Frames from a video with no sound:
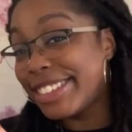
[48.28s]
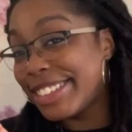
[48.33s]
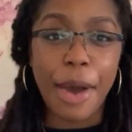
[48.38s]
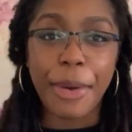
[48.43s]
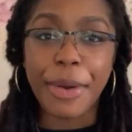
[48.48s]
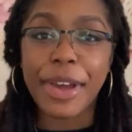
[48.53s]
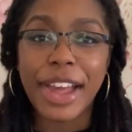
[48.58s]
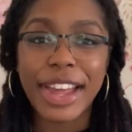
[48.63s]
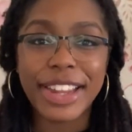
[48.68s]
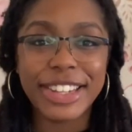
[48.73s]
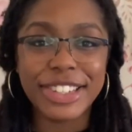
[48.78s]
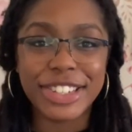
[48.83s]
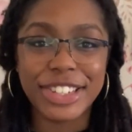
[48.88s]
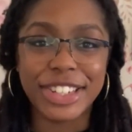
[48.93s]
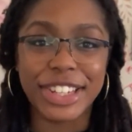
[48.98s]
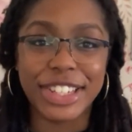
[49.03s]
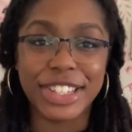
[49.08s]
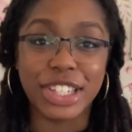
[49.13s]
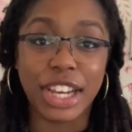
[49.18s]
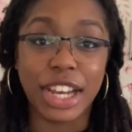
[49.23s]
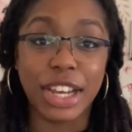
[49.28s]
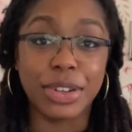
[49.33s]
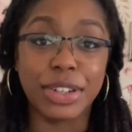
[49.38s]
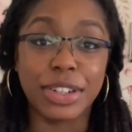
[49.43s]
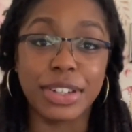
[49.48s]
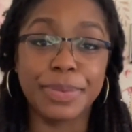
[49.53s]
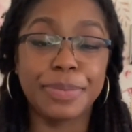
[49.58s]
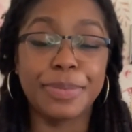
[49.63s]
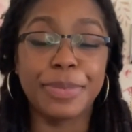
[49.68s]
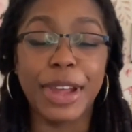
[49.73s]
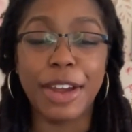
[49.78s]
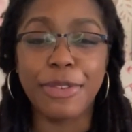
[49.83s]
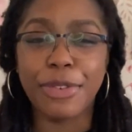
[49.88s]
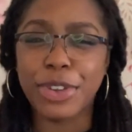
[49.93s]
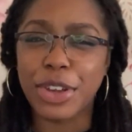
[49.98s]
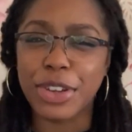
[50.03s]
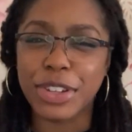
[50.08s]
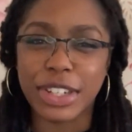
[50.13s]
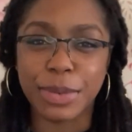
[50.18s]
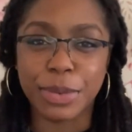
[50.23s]
I'll cut out the chit-chat. Everyone
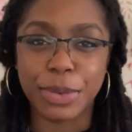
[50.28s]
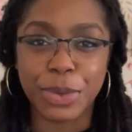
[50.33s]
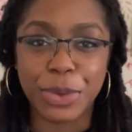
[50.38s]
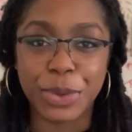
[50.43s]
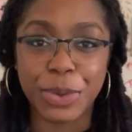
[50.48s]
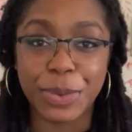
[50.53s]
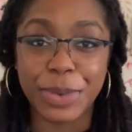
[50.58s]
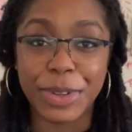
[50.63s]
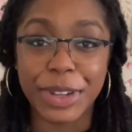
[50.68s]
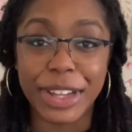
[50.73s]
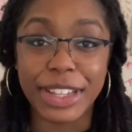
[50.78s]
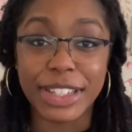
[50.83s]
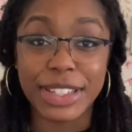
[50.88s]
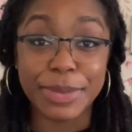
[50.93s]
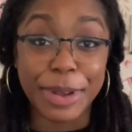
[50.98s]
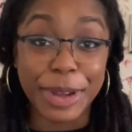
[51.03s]
knows how a haul works.